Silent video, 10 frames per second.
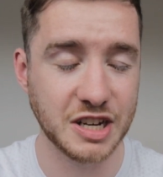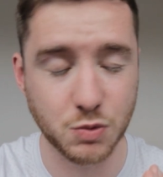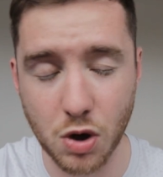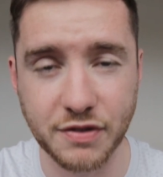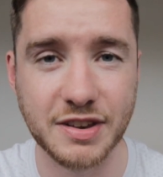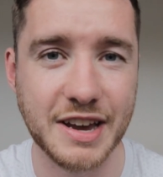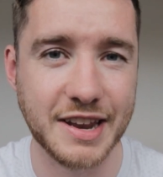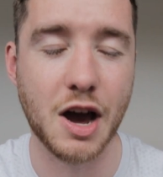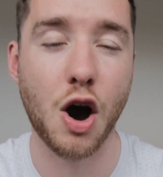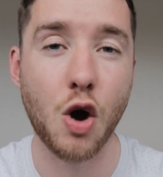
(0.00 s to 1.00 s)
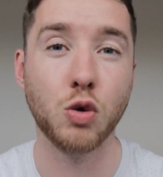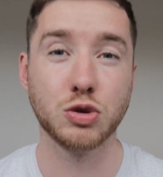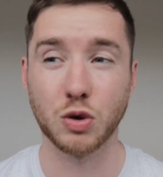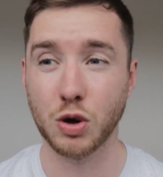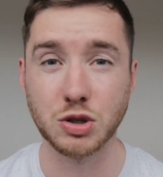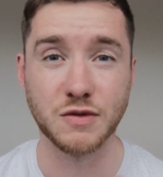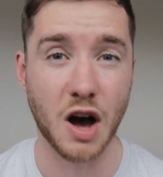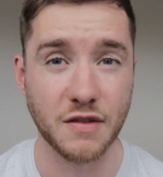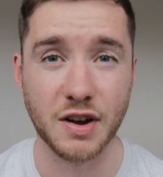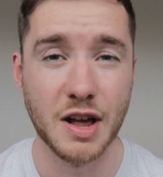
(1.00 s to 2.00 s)
It's worth saying there are also loads of
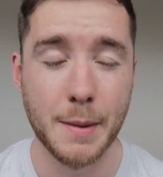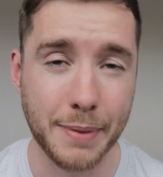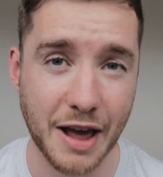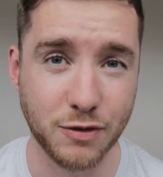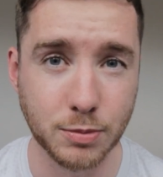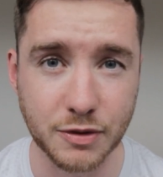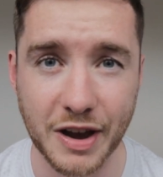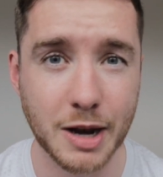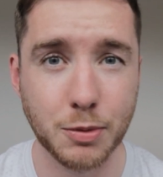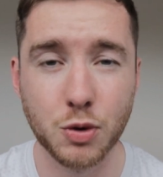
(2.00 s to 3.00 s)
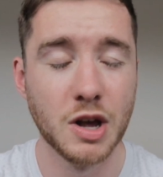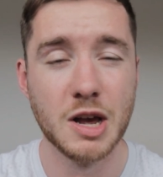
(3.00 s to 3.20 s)
other platforms available,